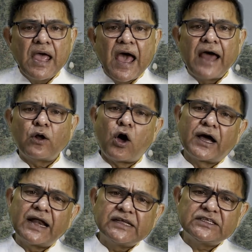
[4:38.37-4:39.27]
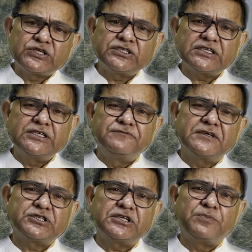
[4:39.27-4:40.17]
And organizations
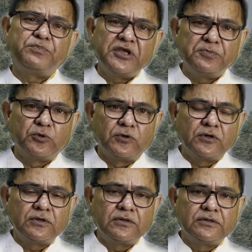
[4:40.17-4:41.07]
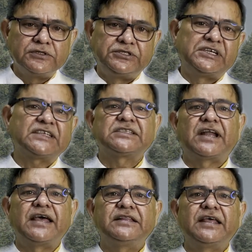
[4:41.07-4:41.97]
invest in people just
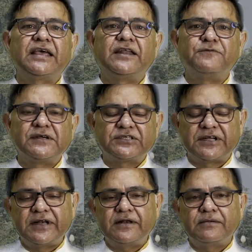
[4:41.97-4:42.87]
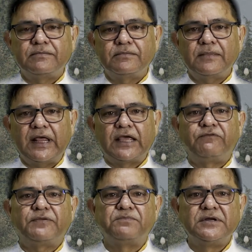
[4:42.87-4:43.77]
like they invest in
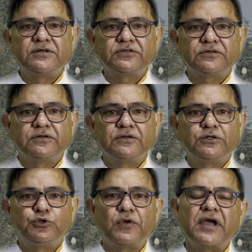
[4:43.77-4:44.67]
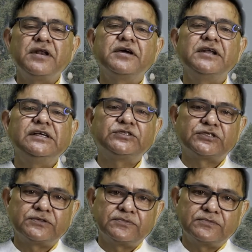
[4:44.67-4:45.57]
equipment to
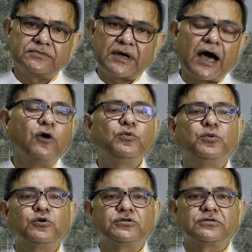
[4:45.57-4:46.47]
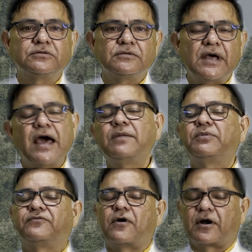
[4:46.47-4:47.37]
increase output and
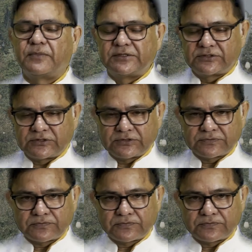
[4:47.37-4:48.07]
performance.